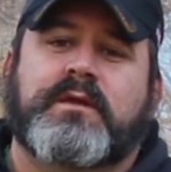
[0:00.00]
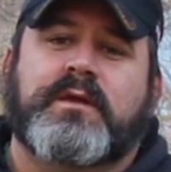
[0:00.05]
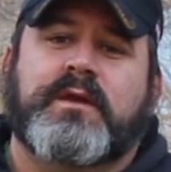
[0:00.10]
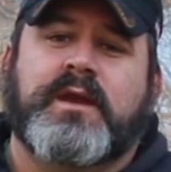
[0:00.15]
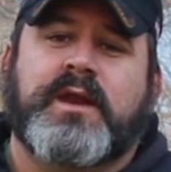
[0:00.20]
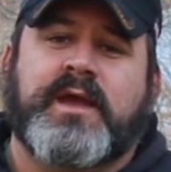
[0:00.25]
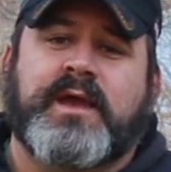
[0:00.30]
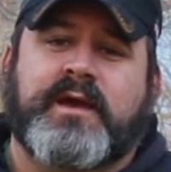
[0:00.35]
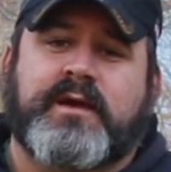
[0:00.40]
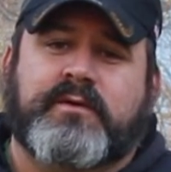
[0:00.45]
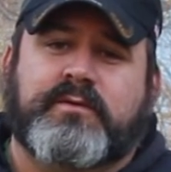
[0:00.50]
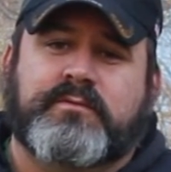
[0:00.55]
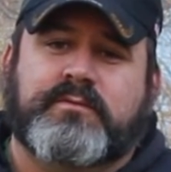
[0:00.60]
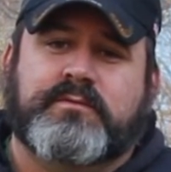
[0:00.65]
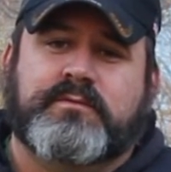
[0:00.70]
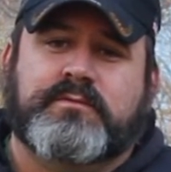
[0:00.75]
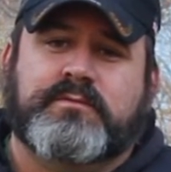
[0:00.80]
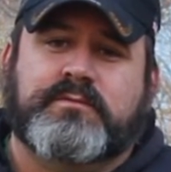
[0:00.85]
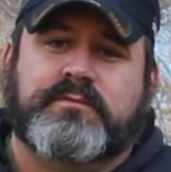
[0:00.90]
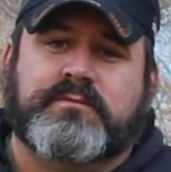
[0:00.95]
Now,
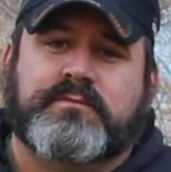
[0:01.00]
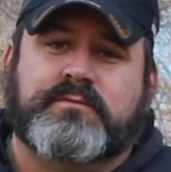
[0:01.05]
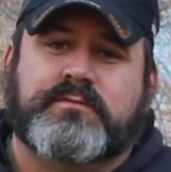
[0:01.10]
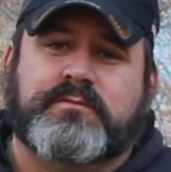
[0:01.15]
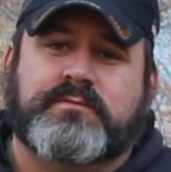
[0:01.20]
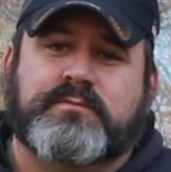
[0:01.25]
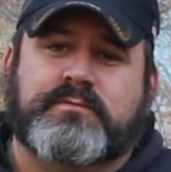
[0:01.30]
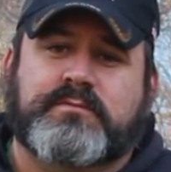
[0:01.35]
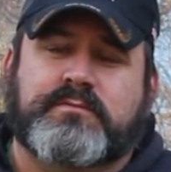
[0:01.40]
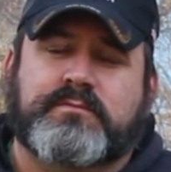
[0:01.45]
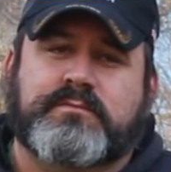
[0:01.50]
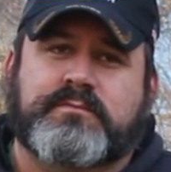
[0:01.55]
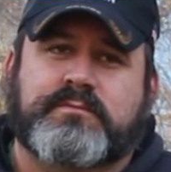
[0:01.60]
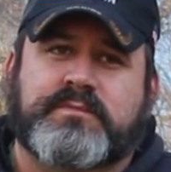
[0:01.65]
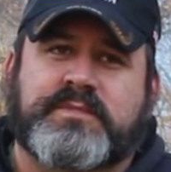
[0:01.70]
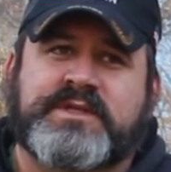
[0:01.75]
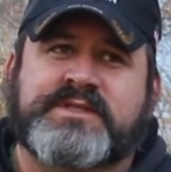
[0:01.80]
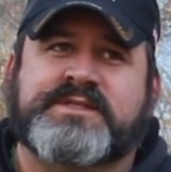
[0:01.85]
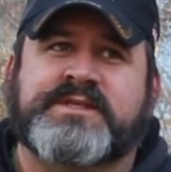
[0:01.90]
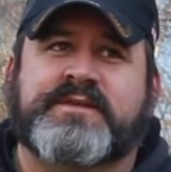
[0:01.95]

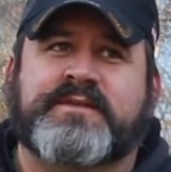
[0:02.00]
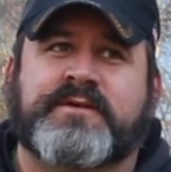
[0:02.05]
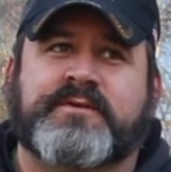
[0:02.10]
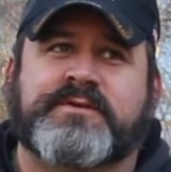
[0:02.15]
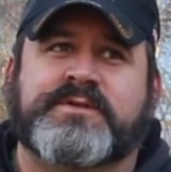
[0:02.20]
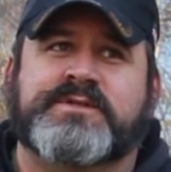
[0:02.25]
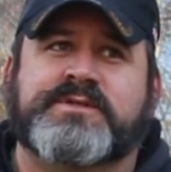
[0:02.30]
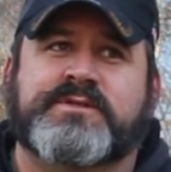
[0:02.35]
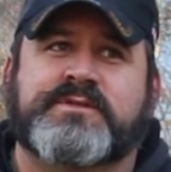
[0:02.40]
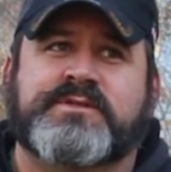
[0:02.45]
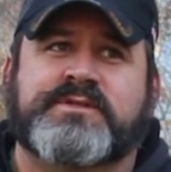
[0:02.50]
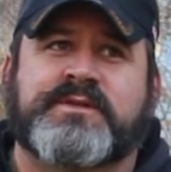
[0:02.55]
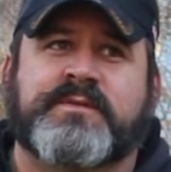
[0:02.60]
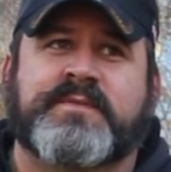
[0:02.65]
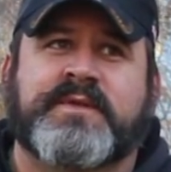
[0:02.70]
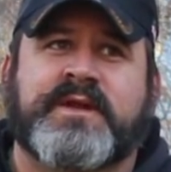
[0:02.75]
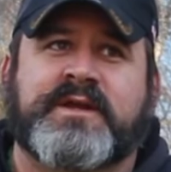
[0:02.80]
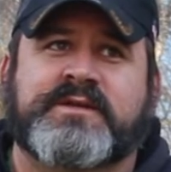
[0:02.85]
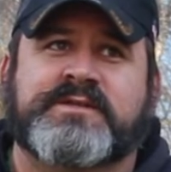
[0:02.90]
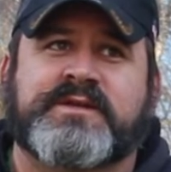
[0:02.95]
let's see. There was
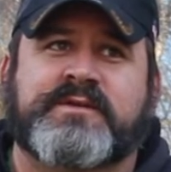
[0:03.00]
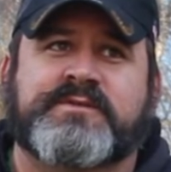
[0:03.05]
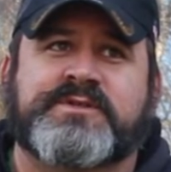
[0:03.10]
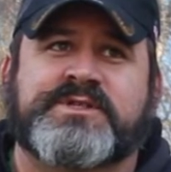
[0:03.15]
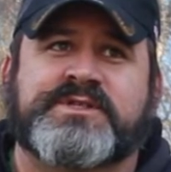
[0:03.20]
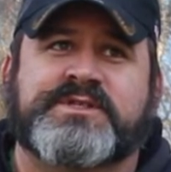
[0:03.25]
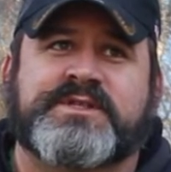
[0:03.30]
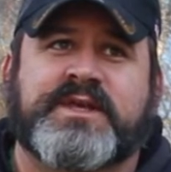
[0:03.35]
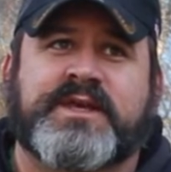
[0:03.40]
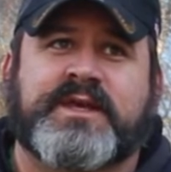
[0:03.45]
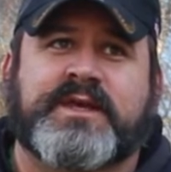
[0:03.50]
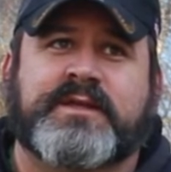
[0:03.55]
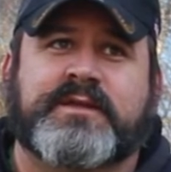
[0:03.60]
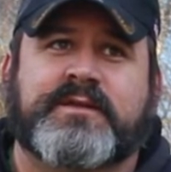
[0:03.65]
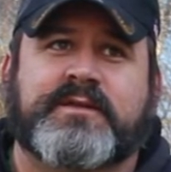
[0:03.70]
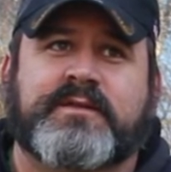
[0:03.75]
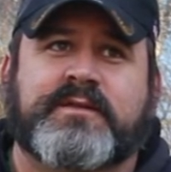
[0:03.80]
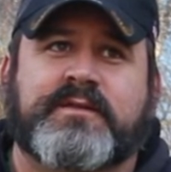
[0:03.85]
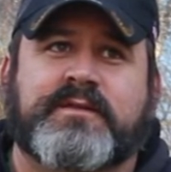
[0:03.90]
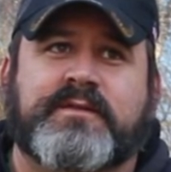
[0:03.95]
something else I was just thinking
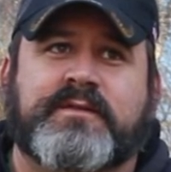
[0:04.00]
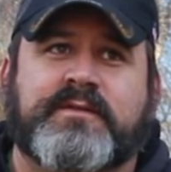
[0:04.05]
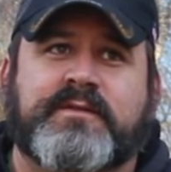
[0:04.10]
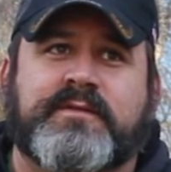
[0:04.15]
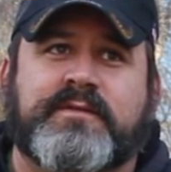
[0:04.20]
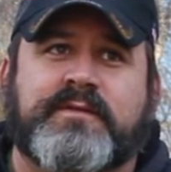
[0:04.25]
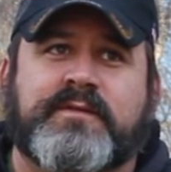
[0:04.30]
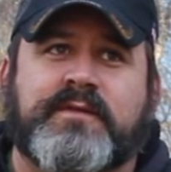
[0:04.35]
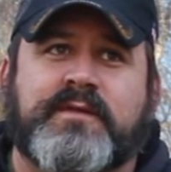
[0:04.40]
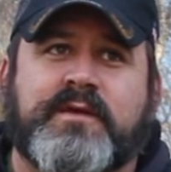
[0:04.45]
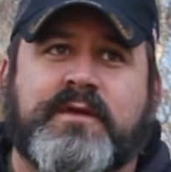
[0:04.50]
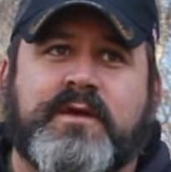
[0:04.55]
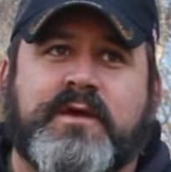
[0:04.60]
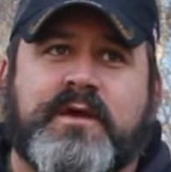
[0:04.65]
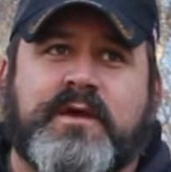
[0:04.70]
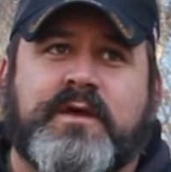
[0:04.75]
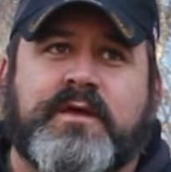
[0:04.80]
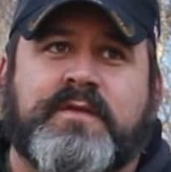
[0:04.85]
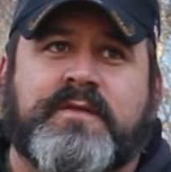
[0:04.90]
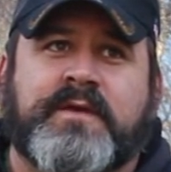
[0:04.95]

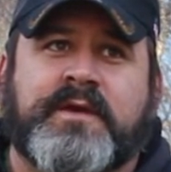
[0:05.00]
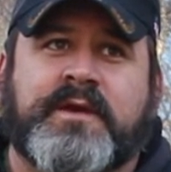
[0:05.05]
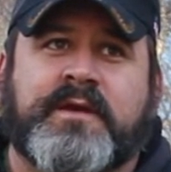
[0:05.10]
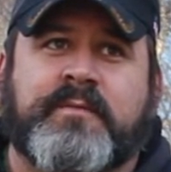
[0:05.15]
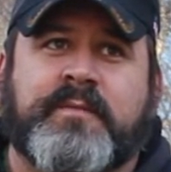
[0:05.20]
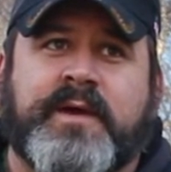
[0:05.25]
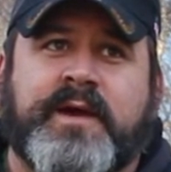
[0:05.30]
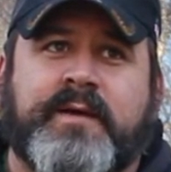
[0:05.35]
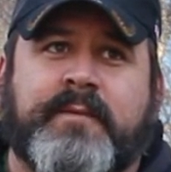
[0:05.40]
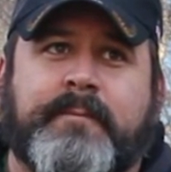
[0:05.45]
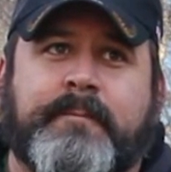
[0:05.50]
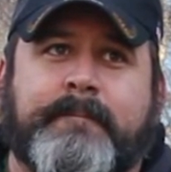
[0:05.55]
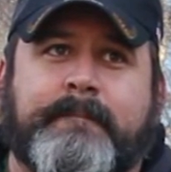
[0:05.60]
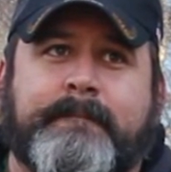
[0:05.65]
about.